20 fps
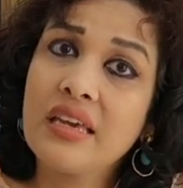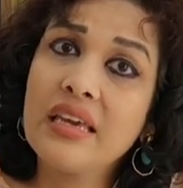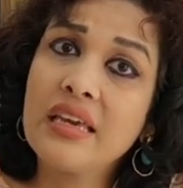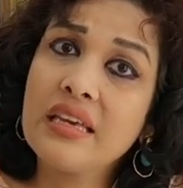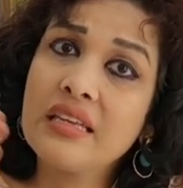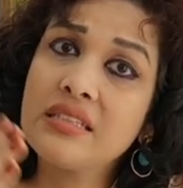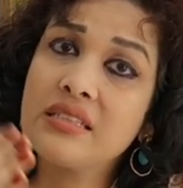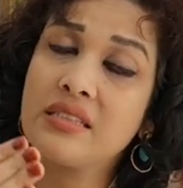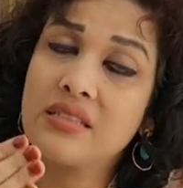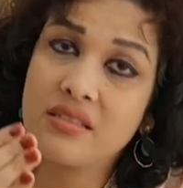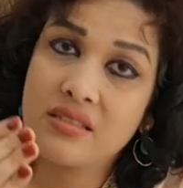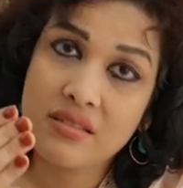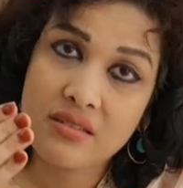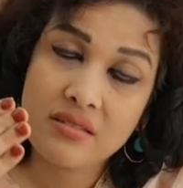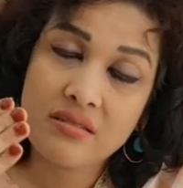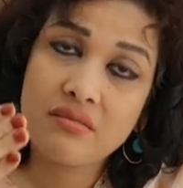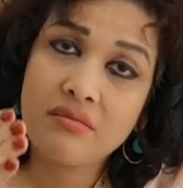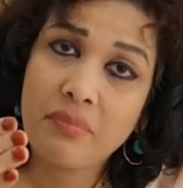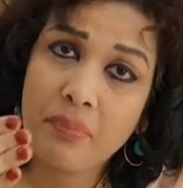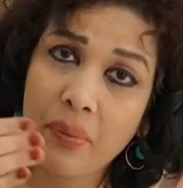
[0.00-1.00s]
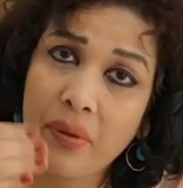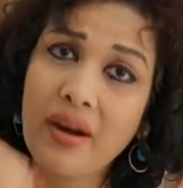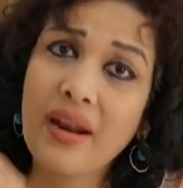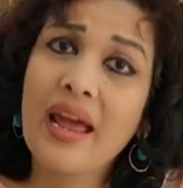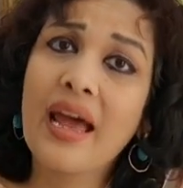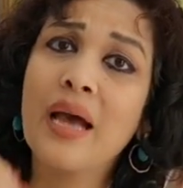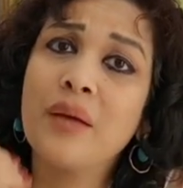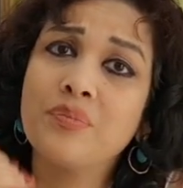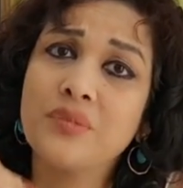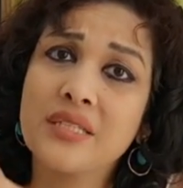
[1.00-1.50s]
He is
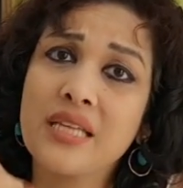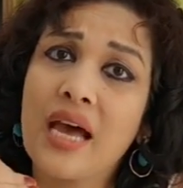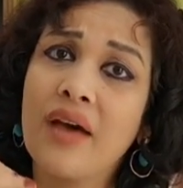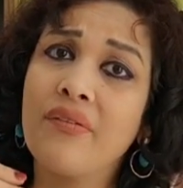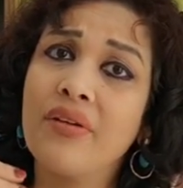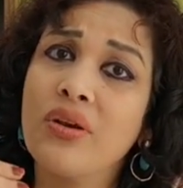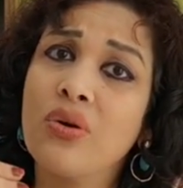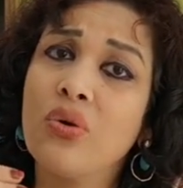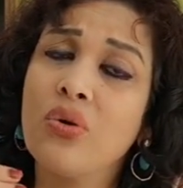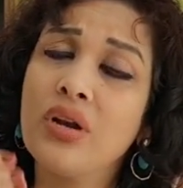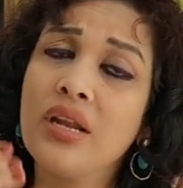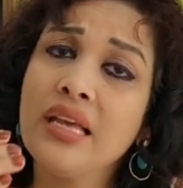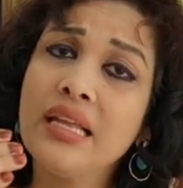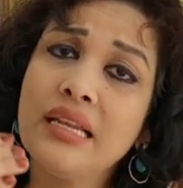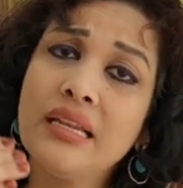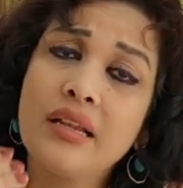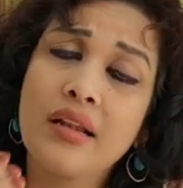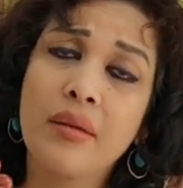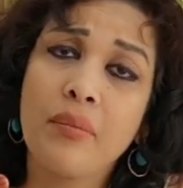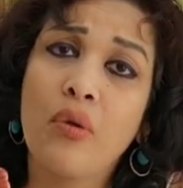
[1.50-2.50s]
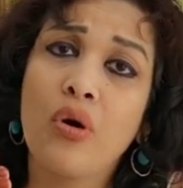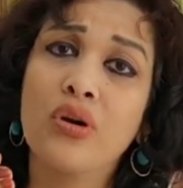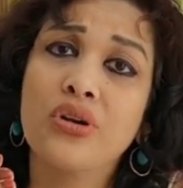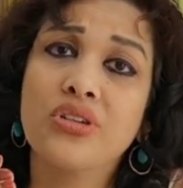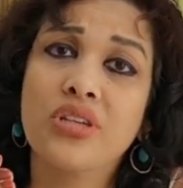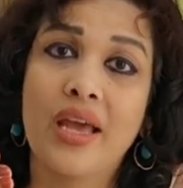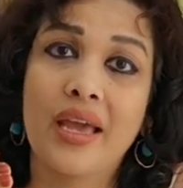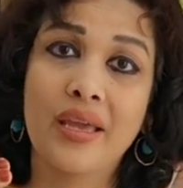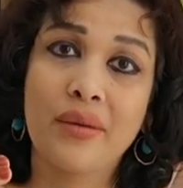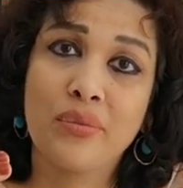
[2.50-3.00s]
perhaps having only a little
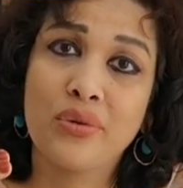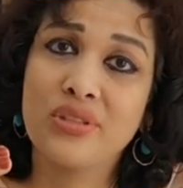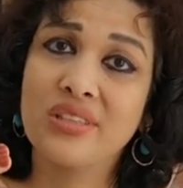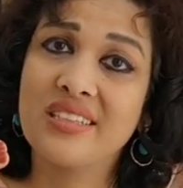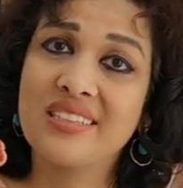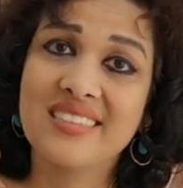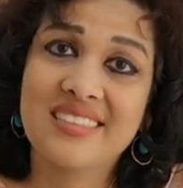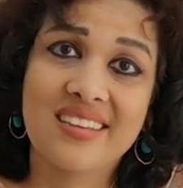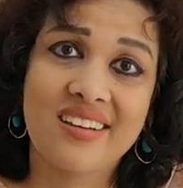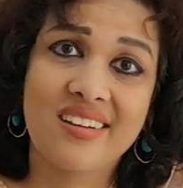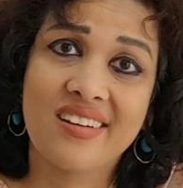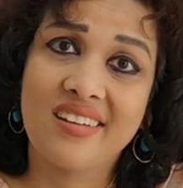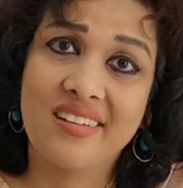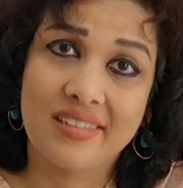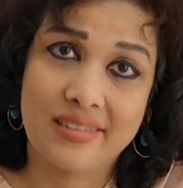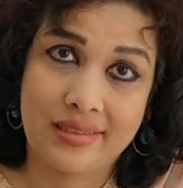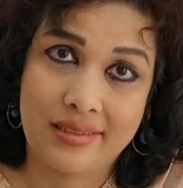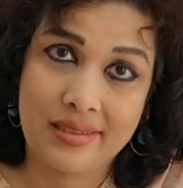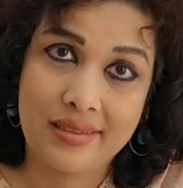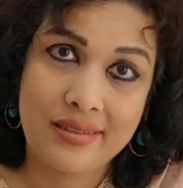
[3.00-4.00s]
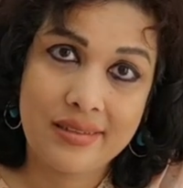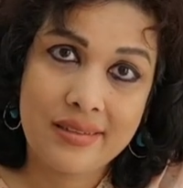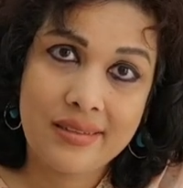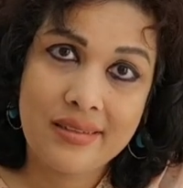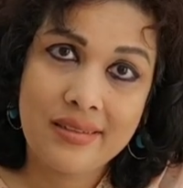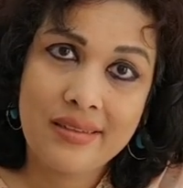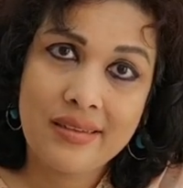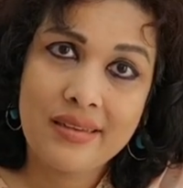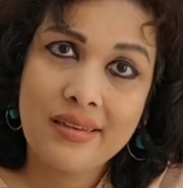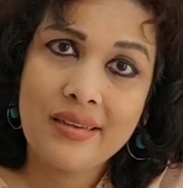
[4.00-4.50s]
more time on this earth
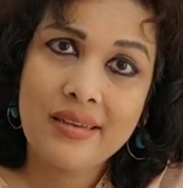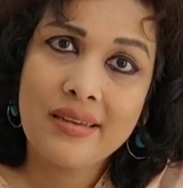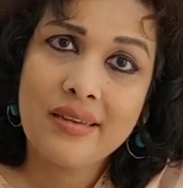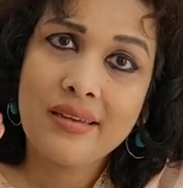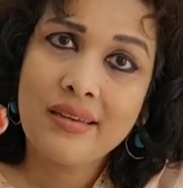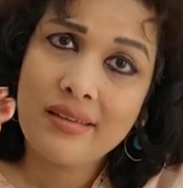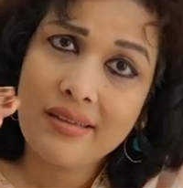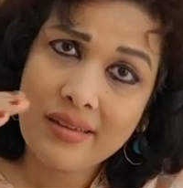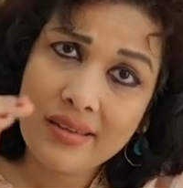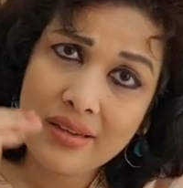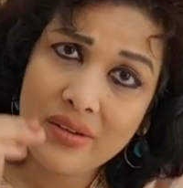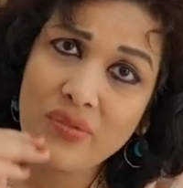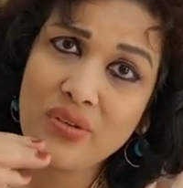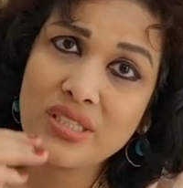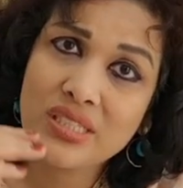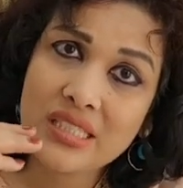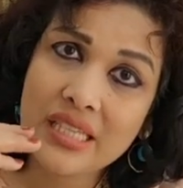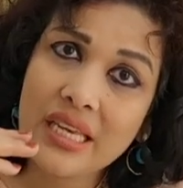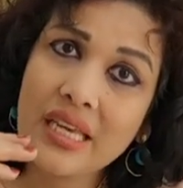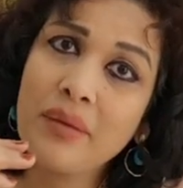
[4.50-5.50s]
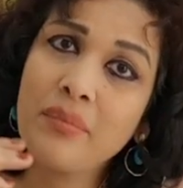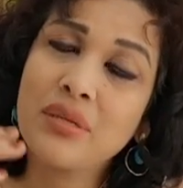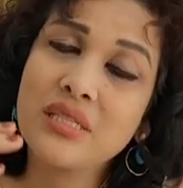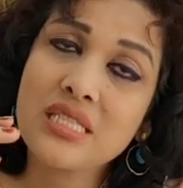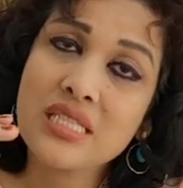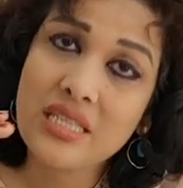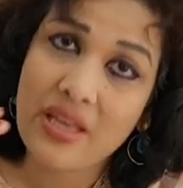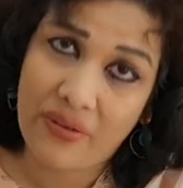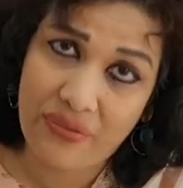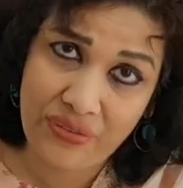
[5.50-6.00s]
in which he
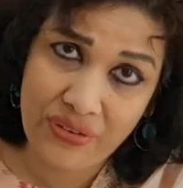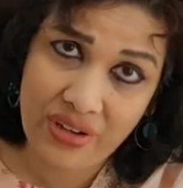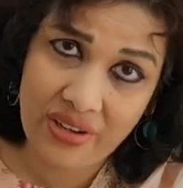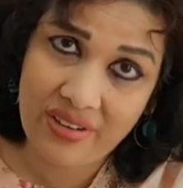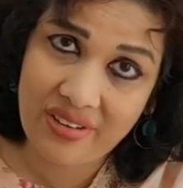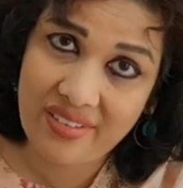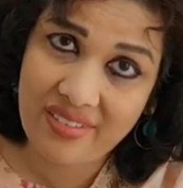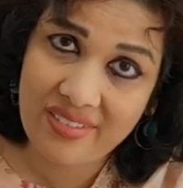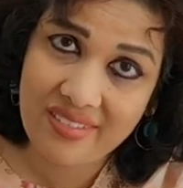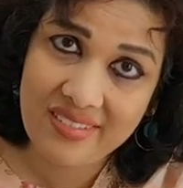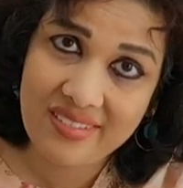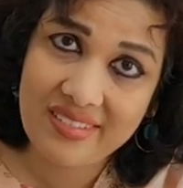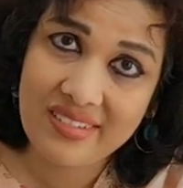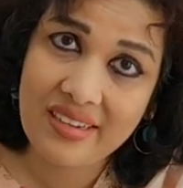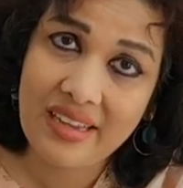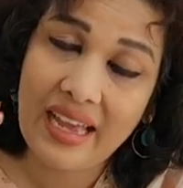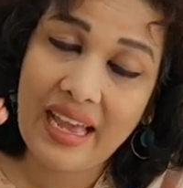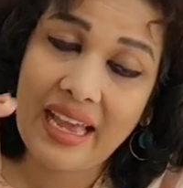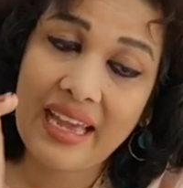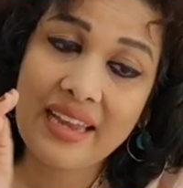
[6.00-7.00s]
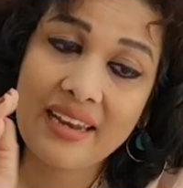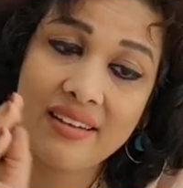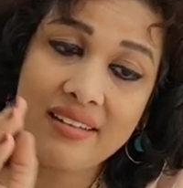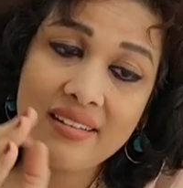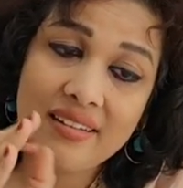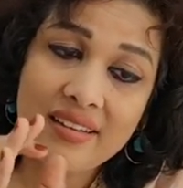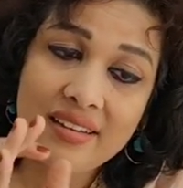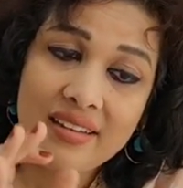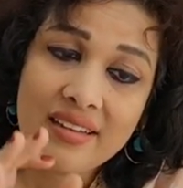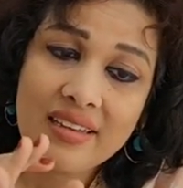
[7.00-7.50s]
must suffer.
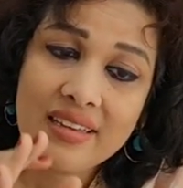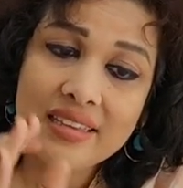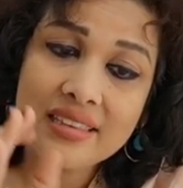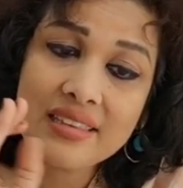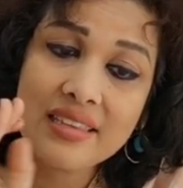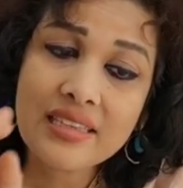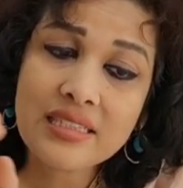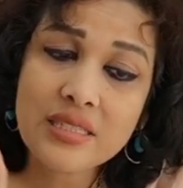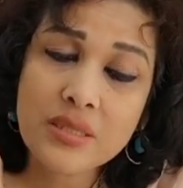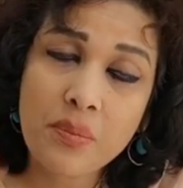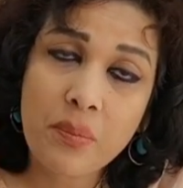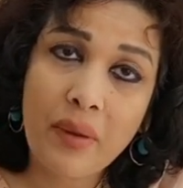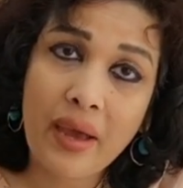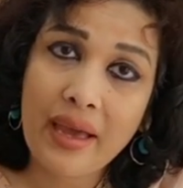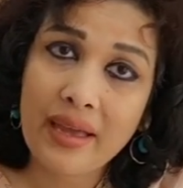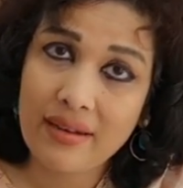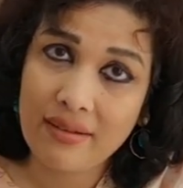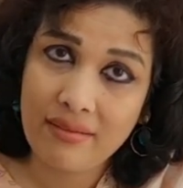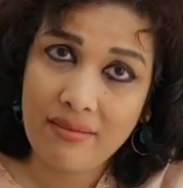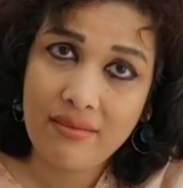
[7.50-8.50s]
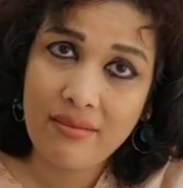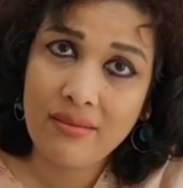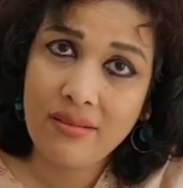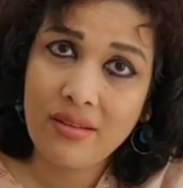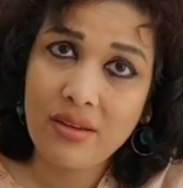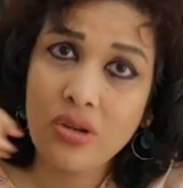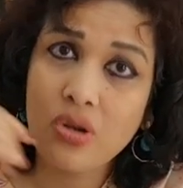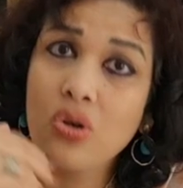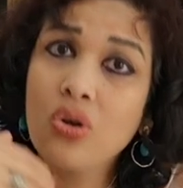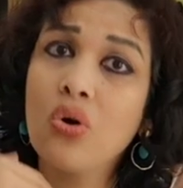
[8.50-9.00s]
And this man
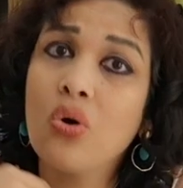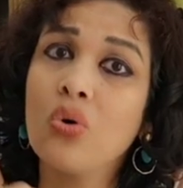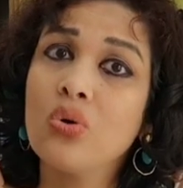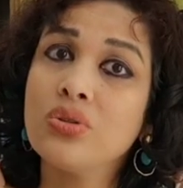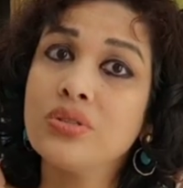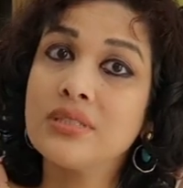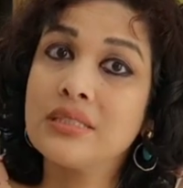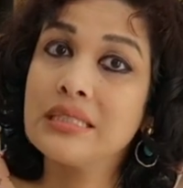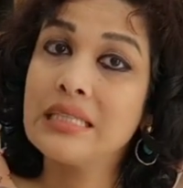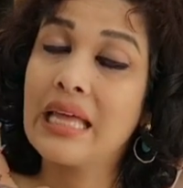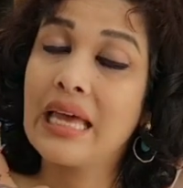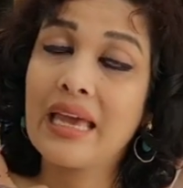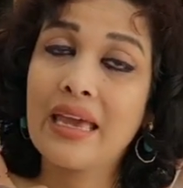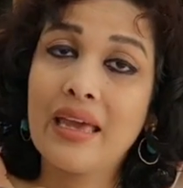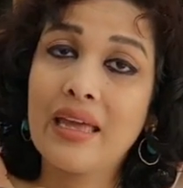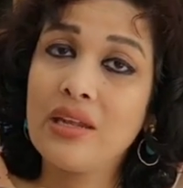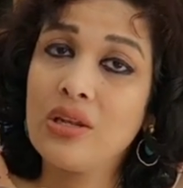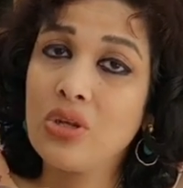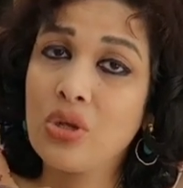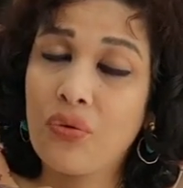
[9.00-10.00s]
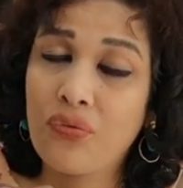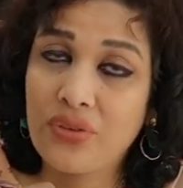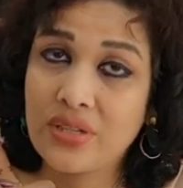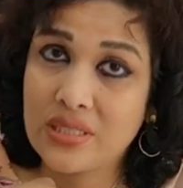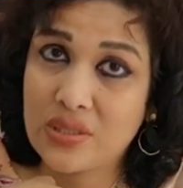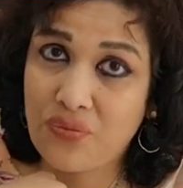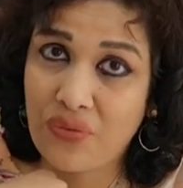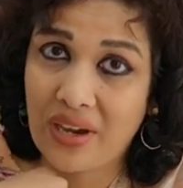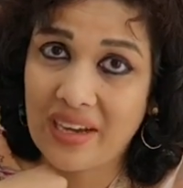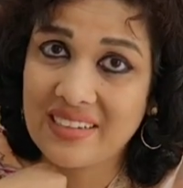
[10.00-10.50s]
knows the end of
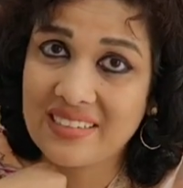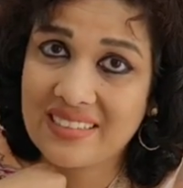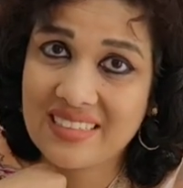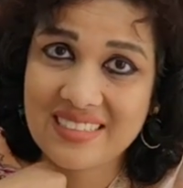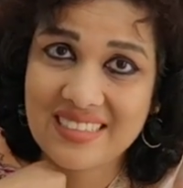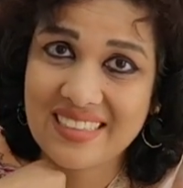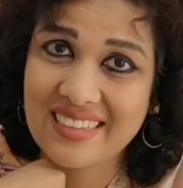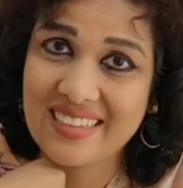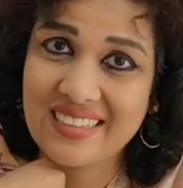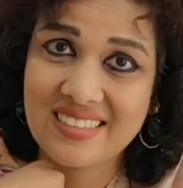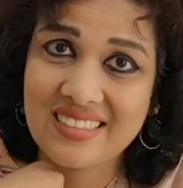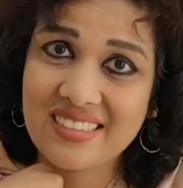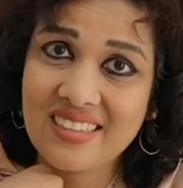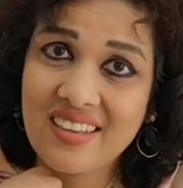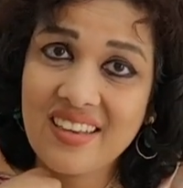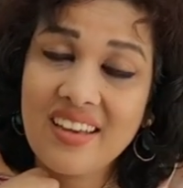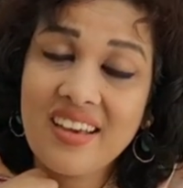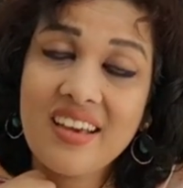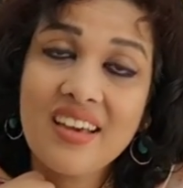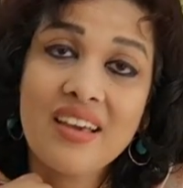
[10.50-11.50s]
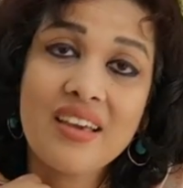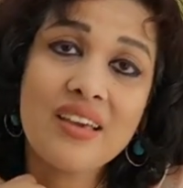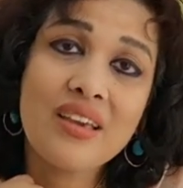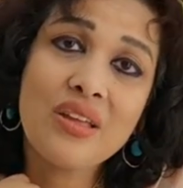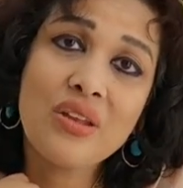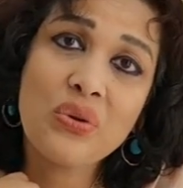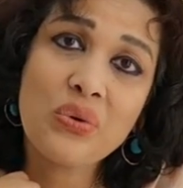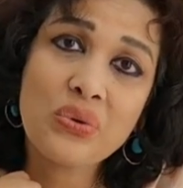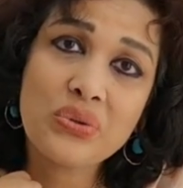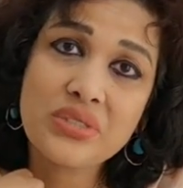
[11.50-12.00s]
his fantasies.
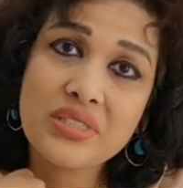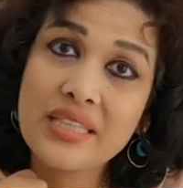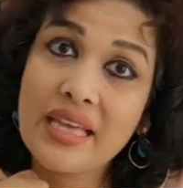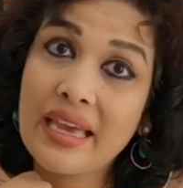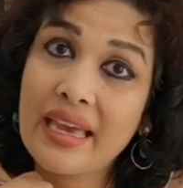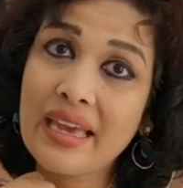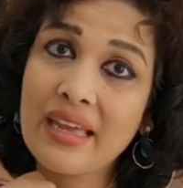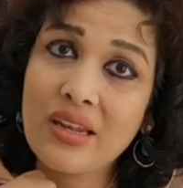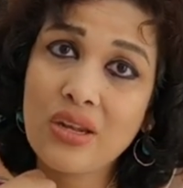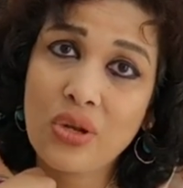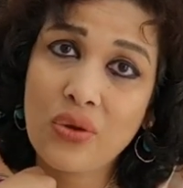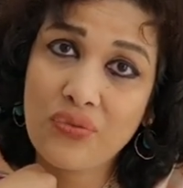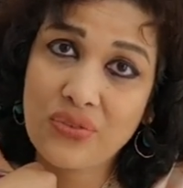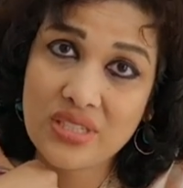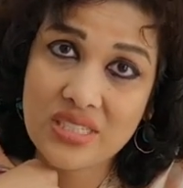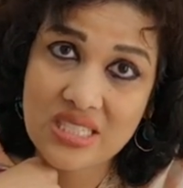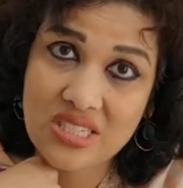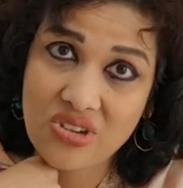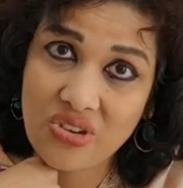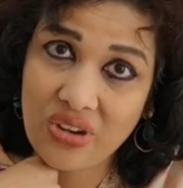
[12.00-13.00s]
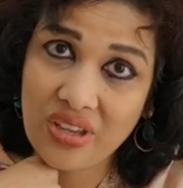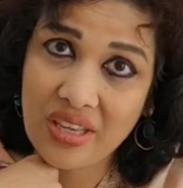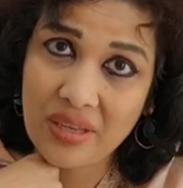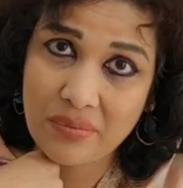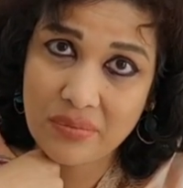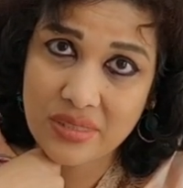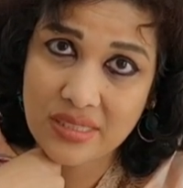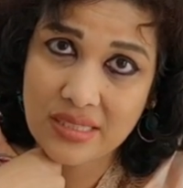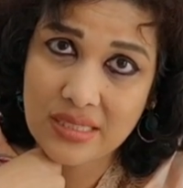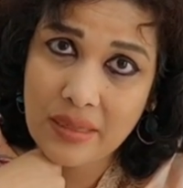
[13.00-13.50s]
He knows the end of his
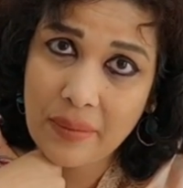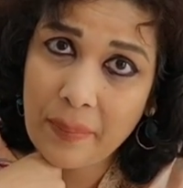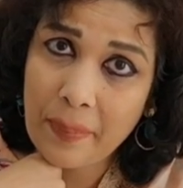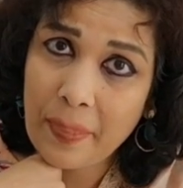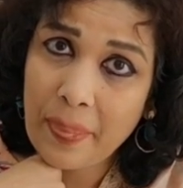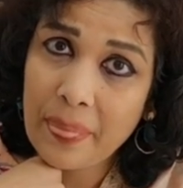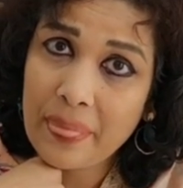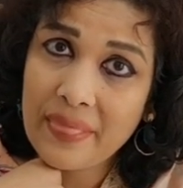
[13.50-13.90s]
dreams.